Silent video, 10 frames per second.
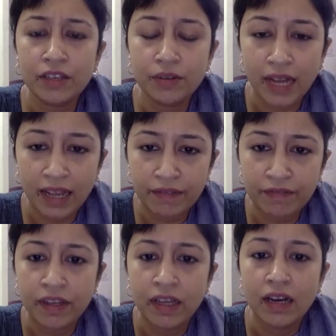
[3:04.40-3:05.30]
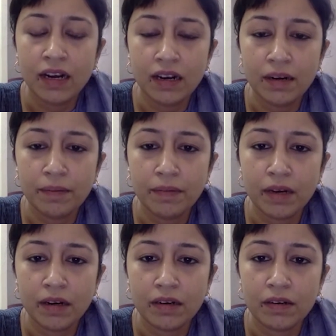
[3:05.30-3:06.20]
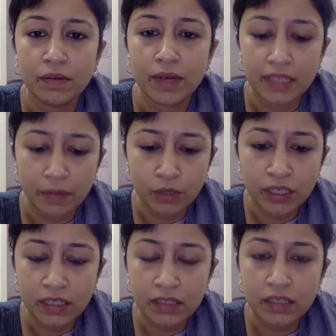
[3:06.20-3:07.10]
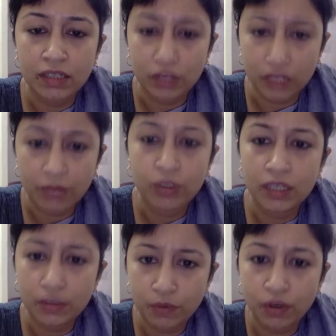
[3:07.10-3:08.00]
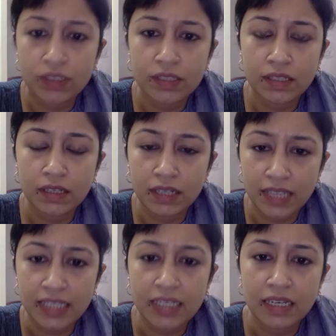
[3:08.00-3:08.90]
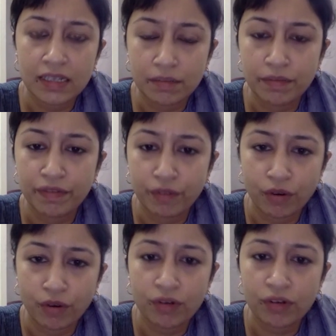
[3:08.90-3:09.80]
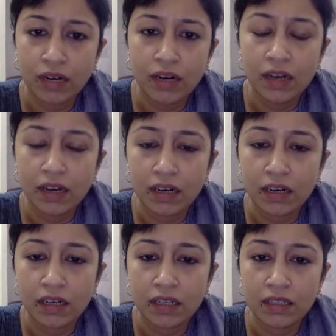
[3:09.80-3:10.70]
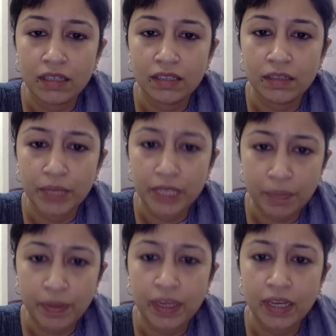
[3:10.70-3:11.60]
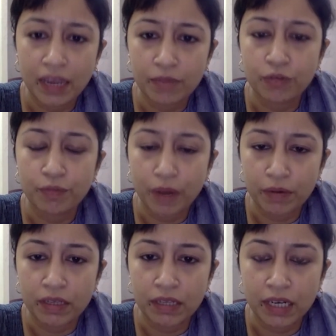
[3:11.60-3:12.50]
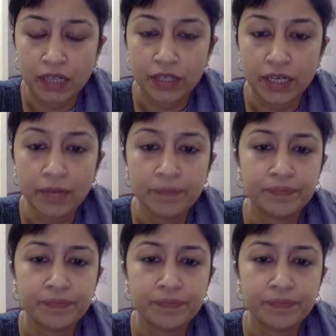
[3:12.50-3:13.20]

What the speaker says: you have, Dr. Dabholkar was assassinated before the BJP came to power in the country